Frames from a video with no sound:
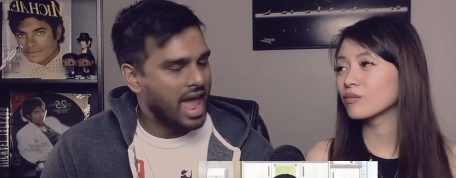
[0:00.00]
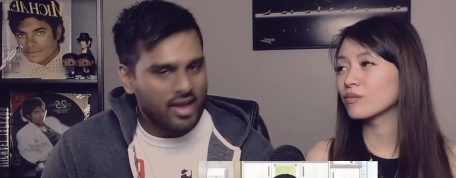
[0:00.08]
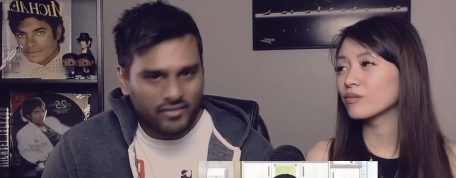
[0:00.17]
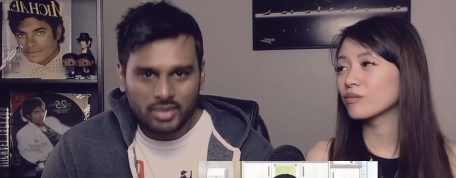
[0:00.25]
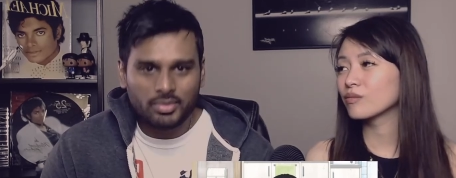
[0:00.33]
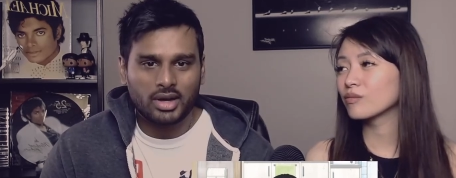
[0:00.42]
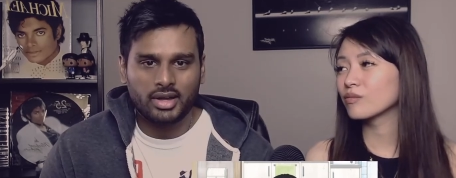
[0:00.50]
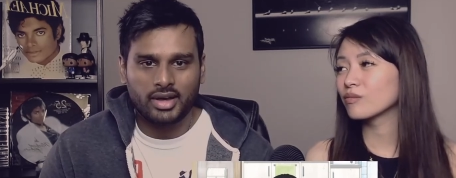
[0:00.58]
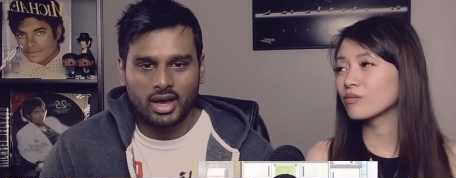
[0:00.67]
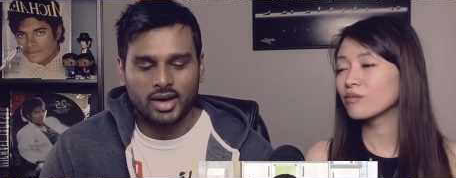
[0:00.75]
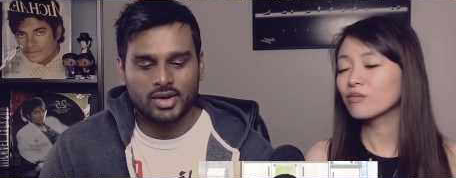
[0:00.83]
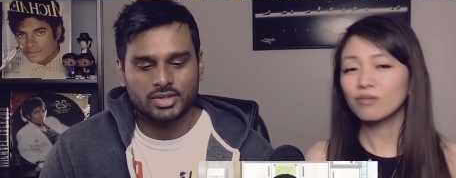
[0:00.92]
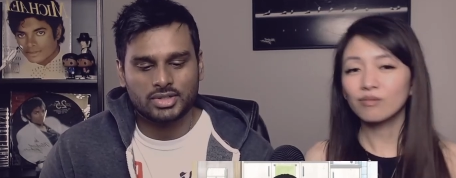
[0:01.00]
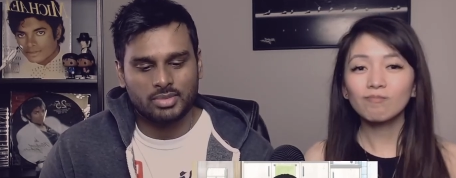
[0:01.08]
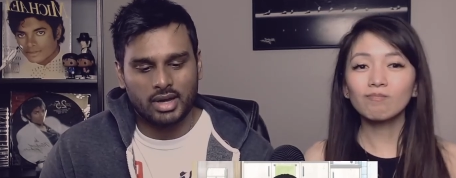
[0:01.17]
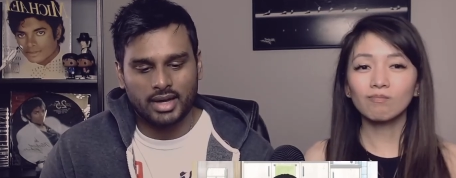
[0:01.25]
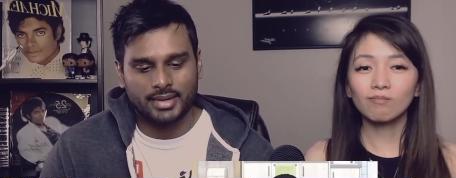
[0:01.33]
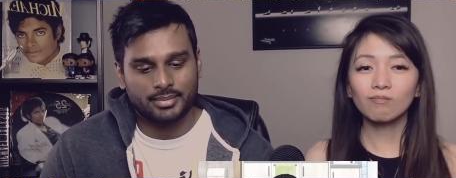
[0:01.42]
Speaker 1: everybody
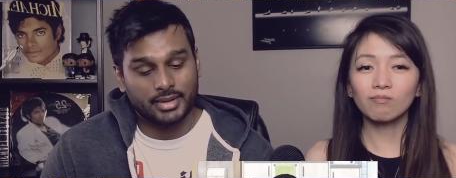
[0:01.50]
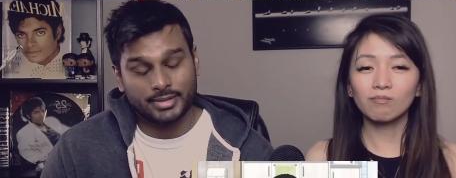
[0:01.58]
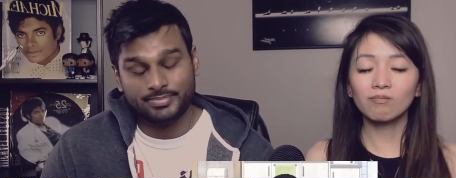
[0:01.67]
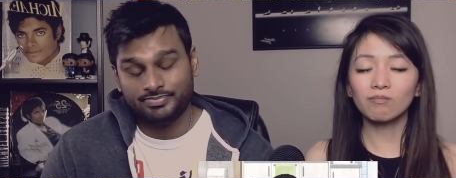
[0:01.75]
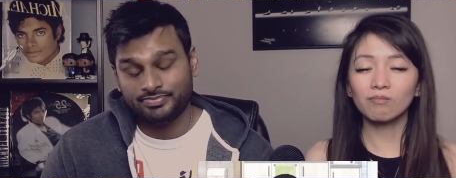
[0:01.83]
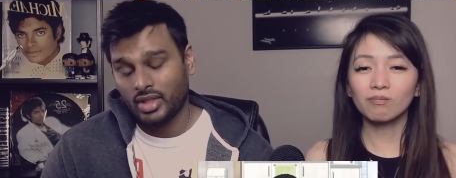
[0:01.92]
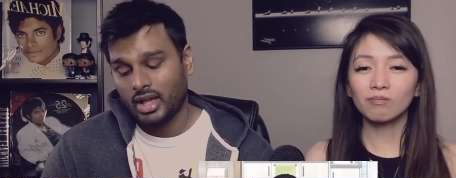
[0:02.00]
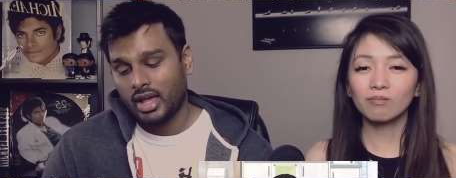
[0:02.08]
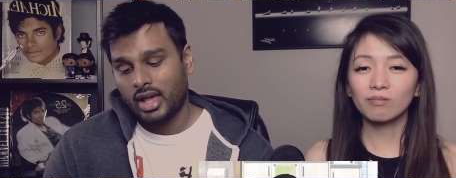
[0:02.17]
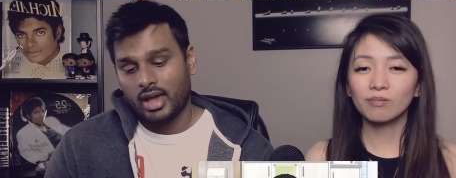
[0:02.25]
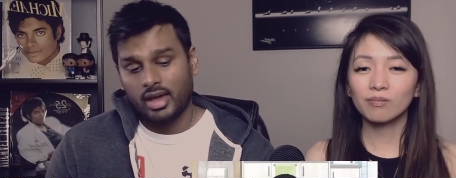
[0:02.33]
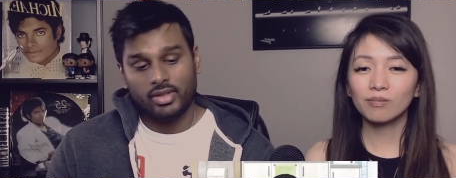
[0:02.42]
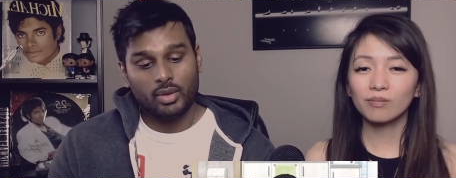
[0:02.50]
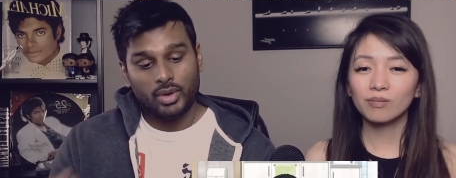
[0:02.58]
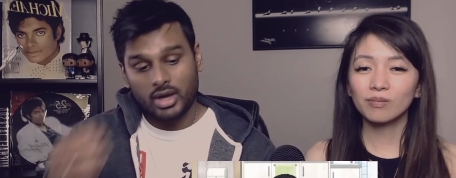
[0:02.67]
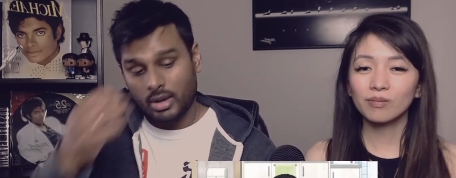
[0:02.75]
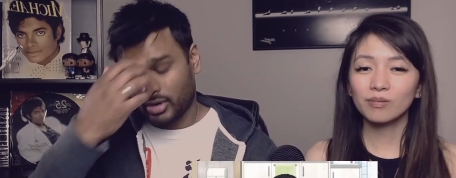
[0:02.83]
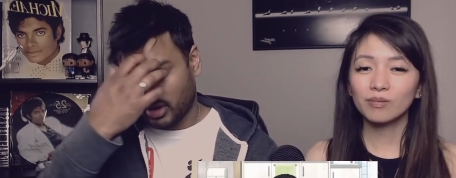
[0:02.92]
else man mm-hmm. but and
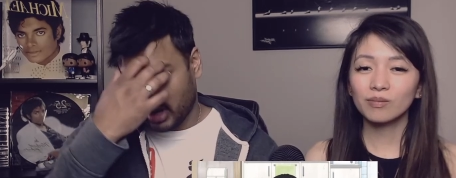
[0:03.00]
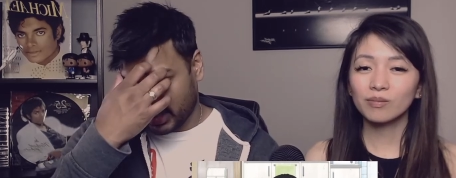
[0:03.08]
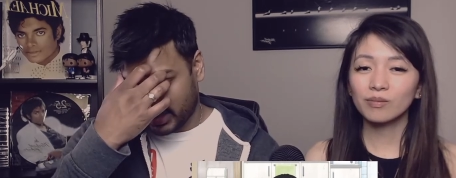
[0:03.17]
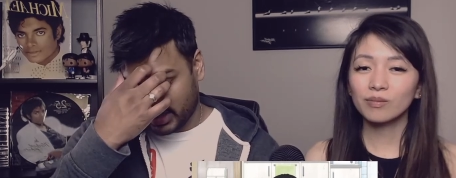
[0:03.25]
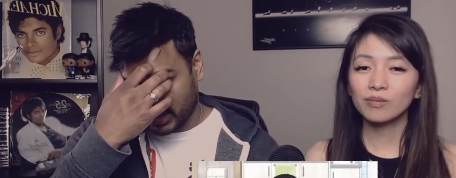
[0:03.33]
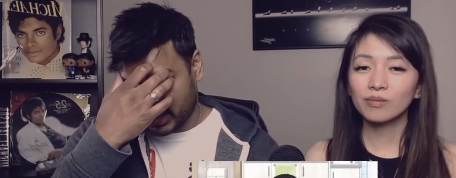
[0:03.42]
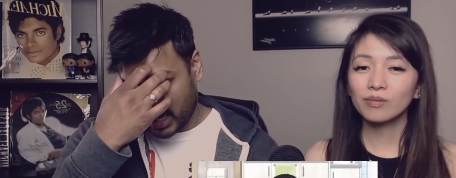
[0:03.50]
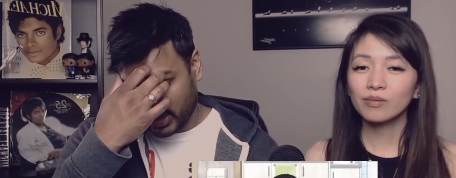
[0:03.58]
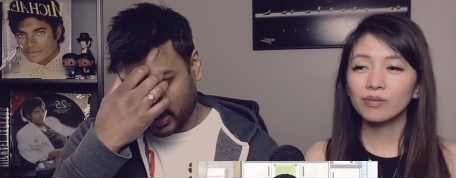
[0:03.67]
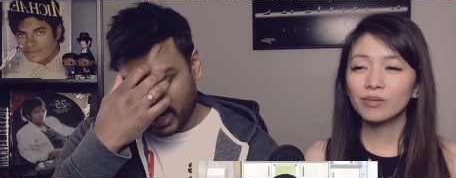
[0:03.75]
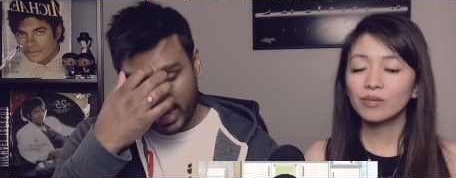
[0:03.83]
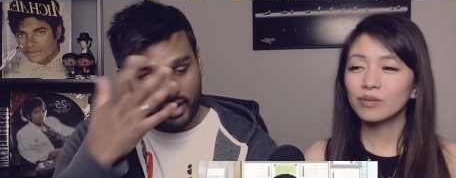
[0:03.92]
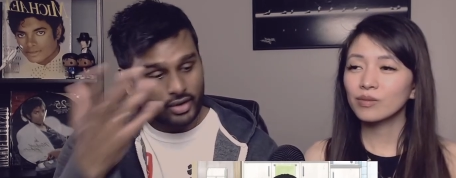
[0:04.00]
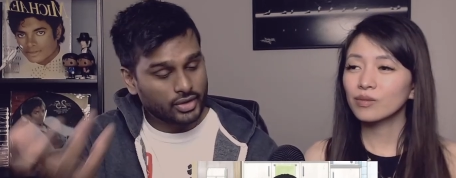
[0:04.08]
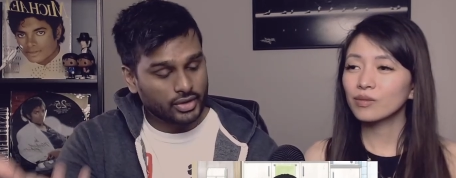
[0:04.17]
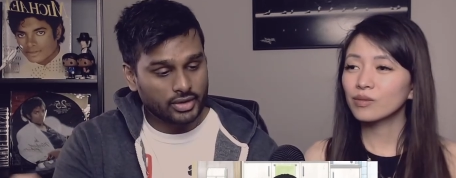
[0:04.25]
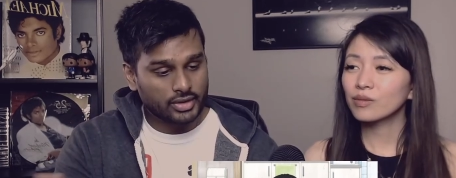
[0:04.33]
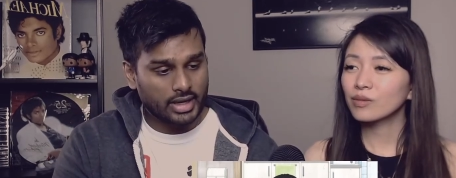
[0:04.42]
then we come across this other
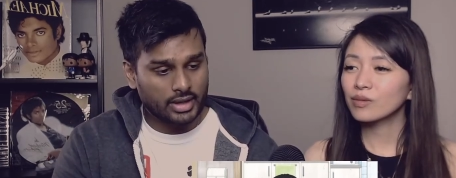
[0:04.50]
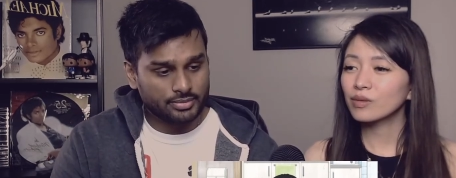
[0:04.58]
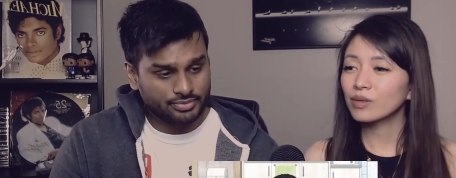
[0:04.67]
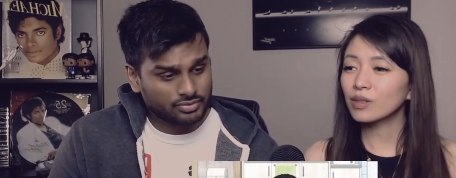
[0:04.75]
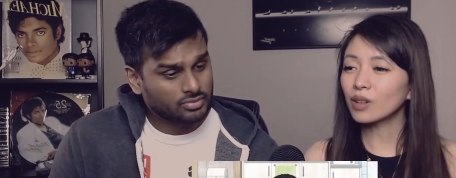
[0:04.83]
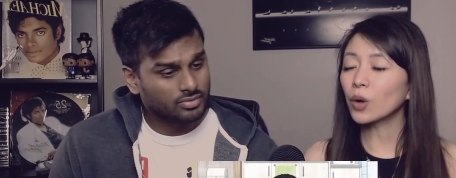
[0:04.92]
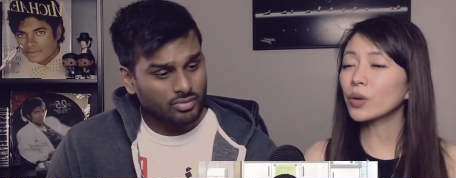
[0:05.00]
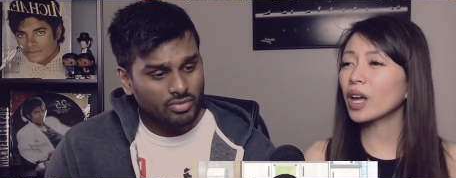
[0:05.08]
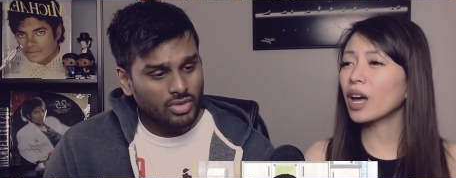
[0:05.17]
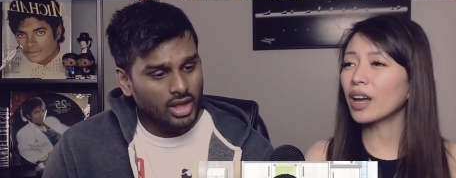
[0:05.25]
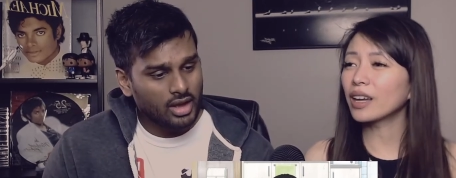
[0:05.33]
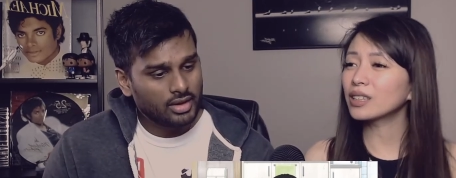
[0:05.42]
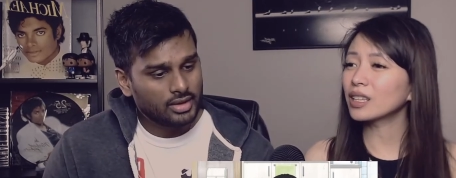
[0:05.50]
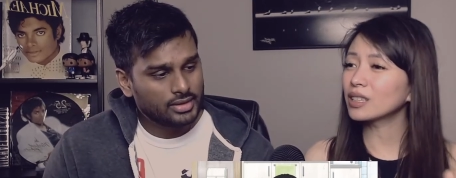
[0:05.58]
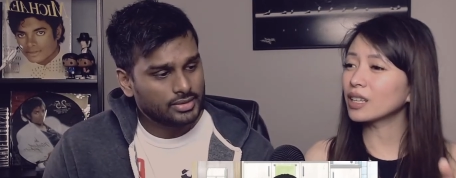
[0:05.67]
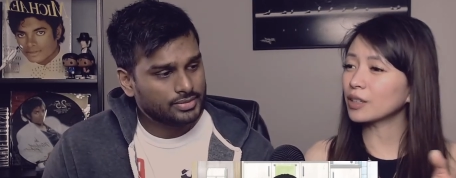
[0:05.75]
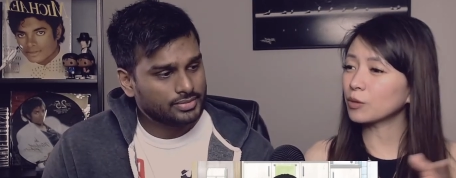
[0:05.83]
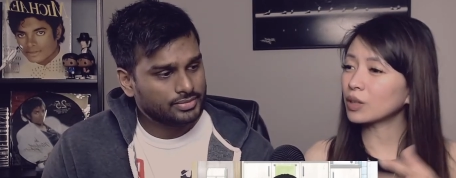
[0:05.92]
character that
Speaker 2: oh yeah and
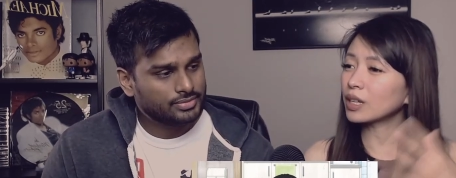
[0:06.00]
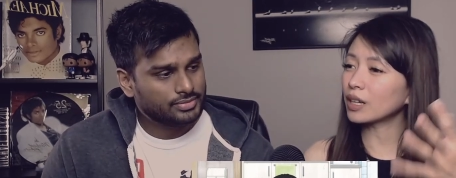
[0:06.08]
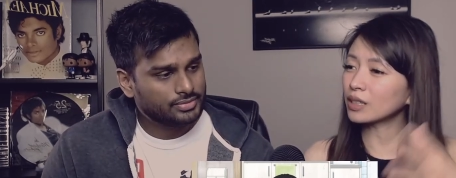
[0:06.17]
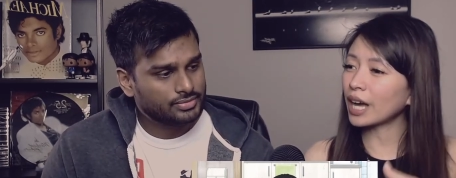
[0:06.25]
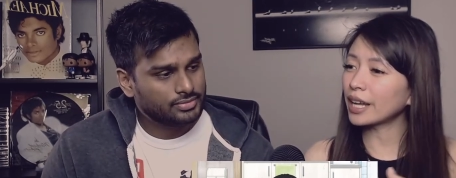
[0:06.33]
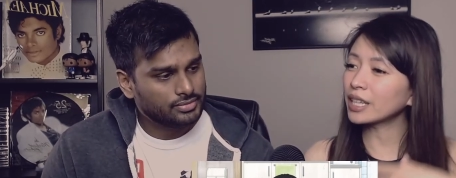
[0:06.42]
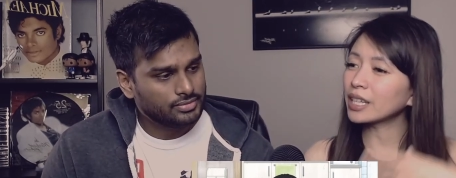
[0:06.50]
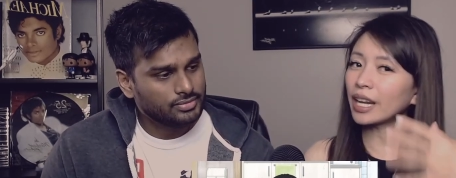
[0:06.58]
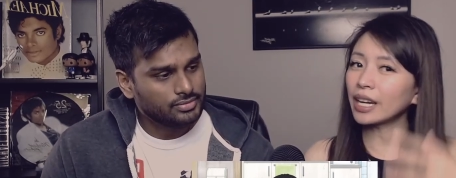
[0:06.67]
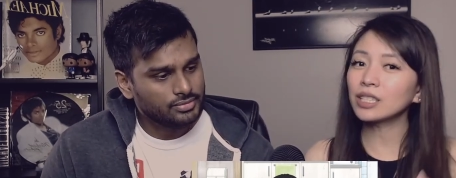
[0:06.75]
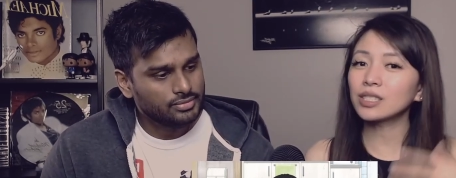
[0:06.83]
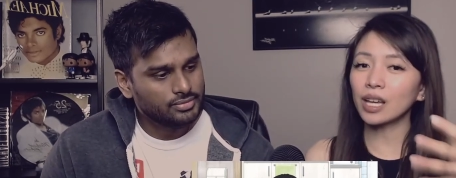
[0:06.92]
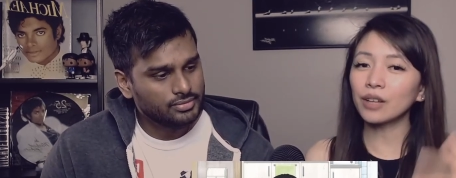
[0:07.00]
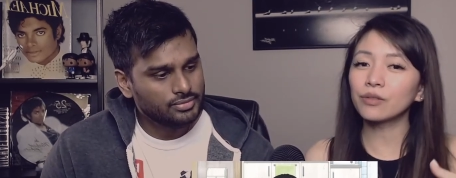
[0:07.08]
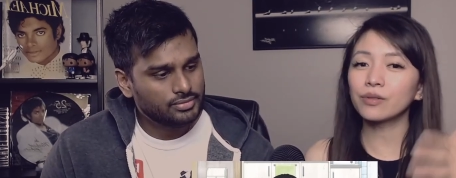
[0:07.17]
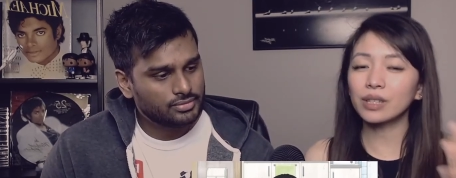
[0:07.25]
then like kind of getting delve